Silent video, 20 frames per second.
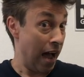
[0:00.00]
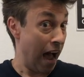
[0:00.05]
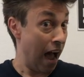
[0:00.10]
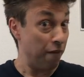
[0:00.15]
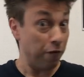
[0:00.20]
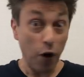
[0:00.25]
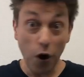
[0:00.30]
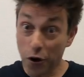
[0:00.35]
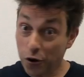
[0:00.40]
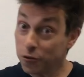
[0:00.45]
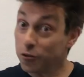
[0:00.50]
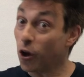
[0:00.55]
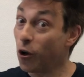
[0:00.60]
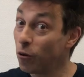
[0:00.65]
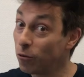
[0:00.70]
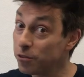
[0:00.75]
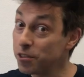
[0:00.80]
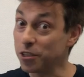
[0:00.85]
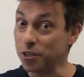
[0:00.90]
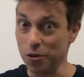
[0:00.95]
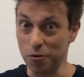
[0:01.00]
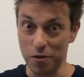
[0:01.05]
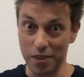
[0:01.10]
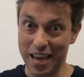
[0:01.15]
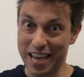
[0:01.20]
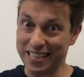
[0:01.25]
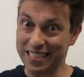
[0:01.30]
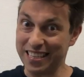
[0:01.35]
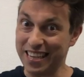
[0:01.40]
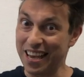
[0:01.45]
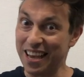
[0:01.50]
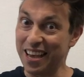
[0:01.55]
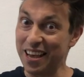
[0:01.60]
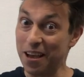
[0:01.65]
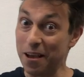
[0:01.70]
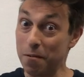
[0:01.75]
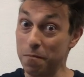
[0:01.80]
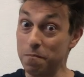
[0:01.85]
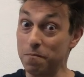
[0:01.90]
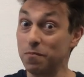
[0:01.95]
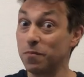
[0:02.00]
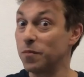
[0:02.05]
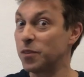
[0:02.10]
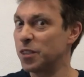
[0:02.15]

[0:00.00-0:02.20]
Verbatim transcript: I've heard also that uh,